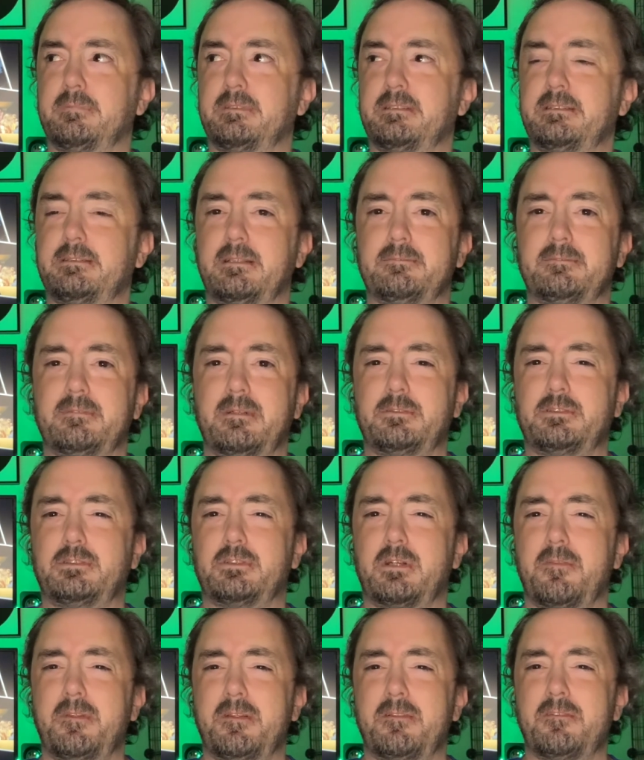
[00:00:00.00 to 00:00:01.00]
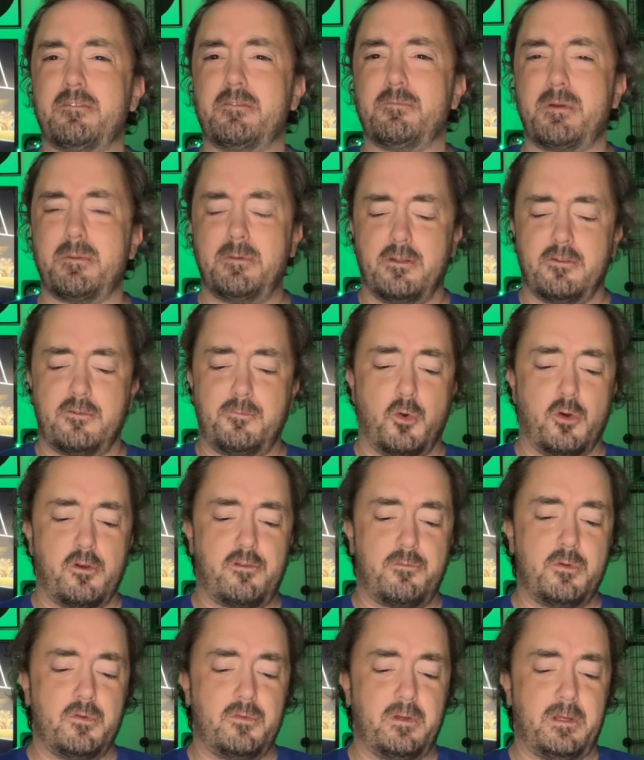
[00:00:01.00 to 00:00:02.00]
I'm not sure. I think this might be a sports
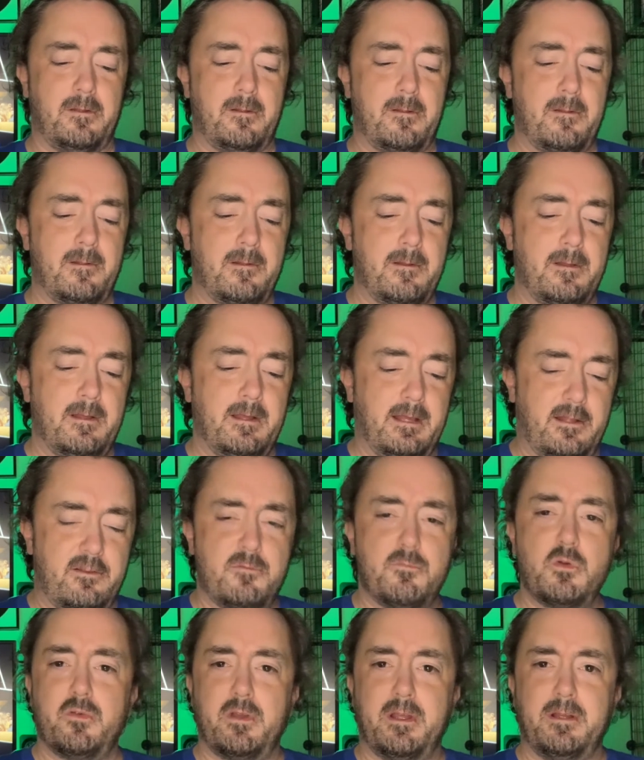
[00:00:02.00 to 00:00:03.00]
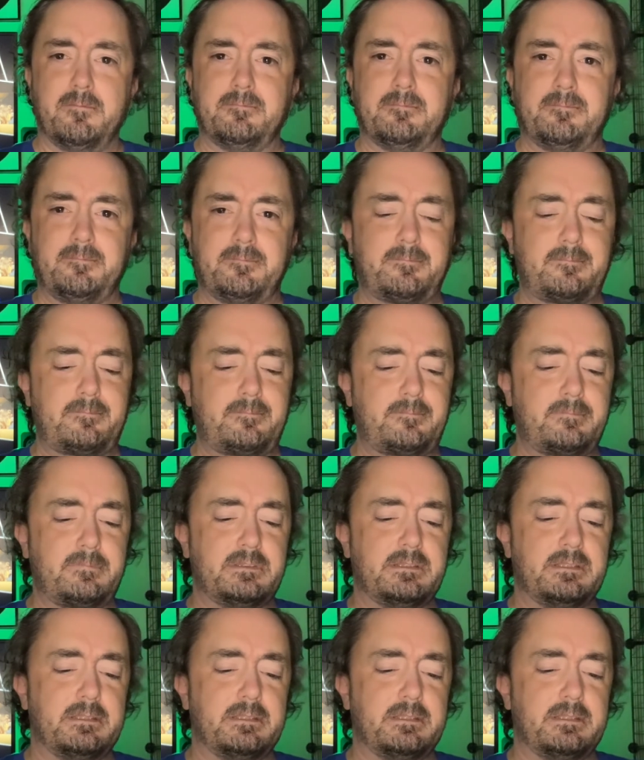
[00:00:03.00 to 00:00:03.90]
movie. It's a movie. I